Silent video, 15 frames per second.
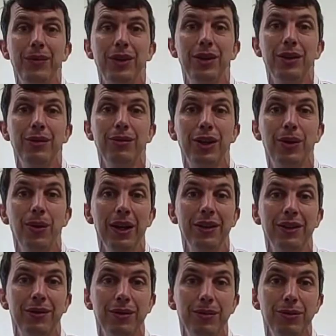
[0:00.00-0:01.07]
to
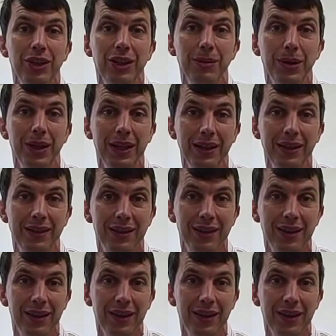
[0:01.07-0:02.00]
requests from GPs.